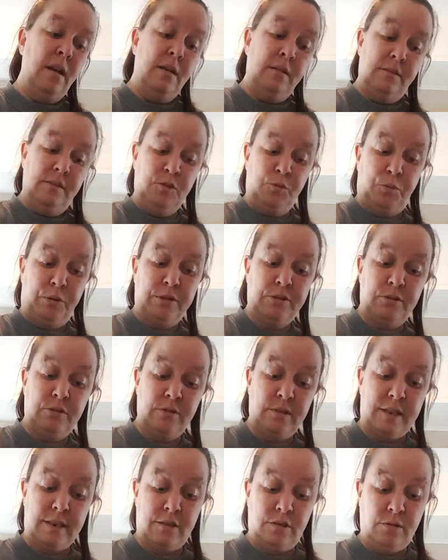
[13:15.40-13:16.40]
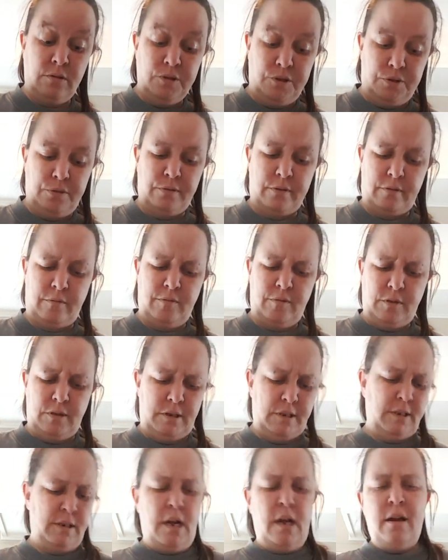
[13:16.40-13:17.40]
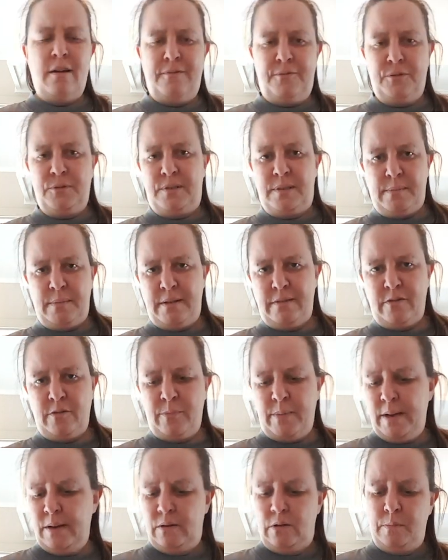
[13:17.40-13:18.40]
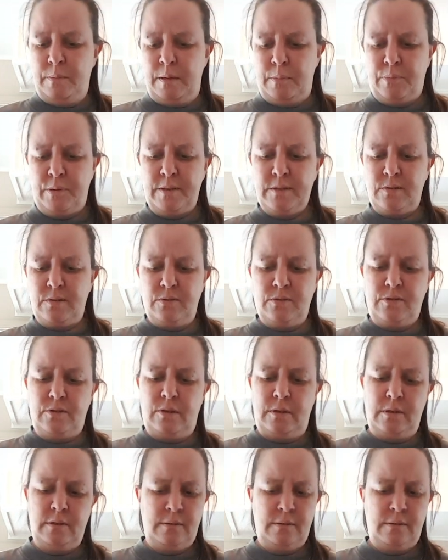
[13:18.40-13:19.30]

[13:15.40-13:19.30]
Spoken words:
These pretzels actually turned out really good. First time I ever made homemade pretzels.